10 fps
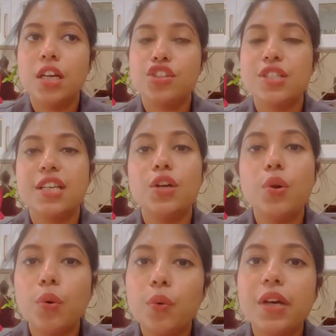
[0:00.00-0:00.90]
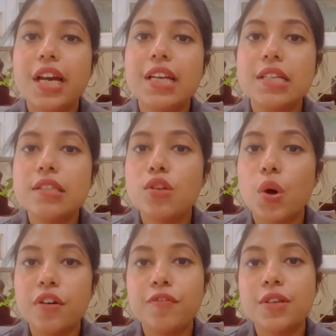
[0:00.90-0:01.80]
She said, no, it is
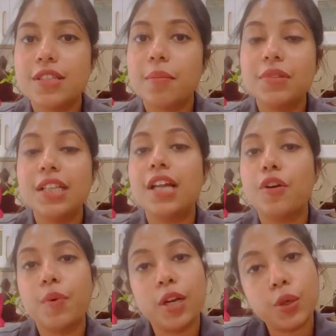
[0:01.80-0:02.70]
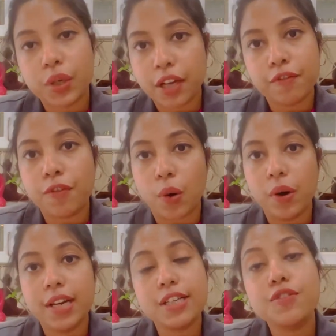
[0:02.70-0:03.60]
not for something that we're looking for.
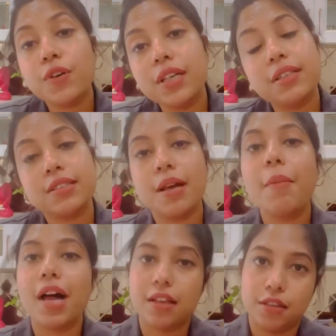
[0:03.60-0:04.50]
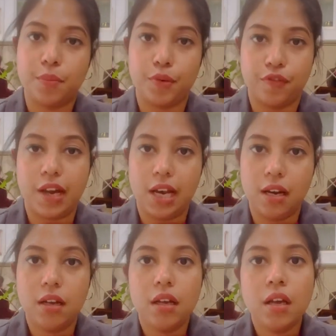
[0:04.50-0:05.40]
It is for some another profile.
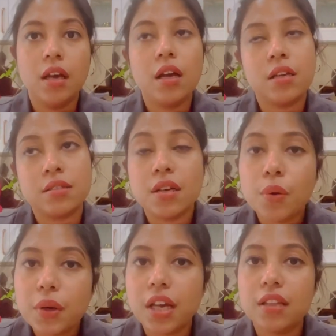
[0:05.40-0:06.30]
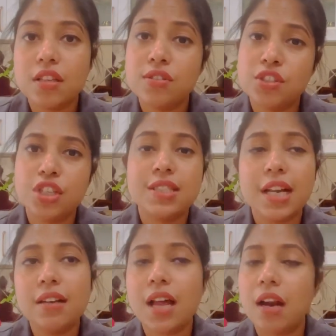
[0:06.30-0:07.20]
I said, okay. Then she
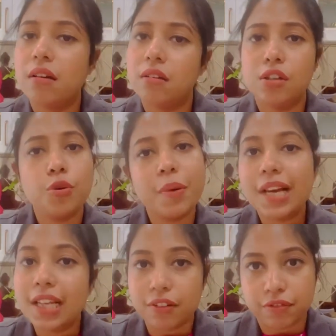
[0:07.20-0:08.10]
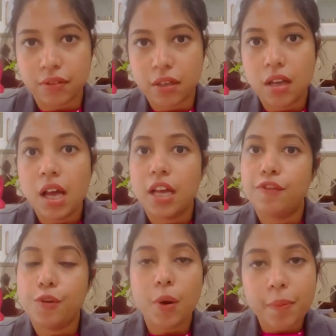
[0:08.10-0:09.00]
said that you may leave.
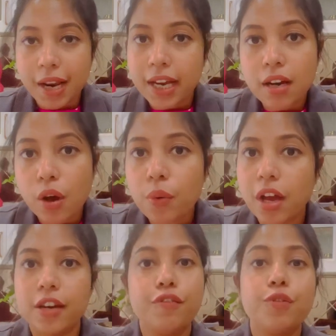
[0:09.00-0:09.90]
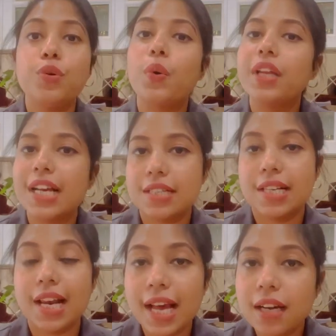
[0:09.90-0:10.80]
If you apply now and if you don't get
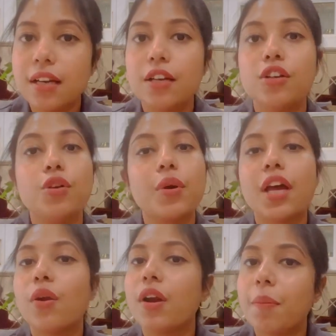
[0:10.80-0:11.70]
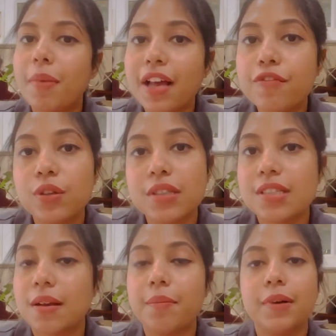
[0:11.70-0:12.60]
select, you cannot apply for this
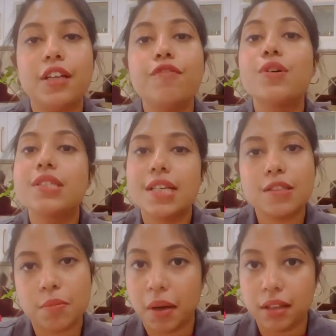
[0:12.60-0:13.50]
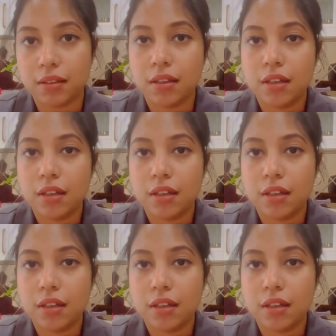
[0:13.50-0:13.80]
company for 6 months.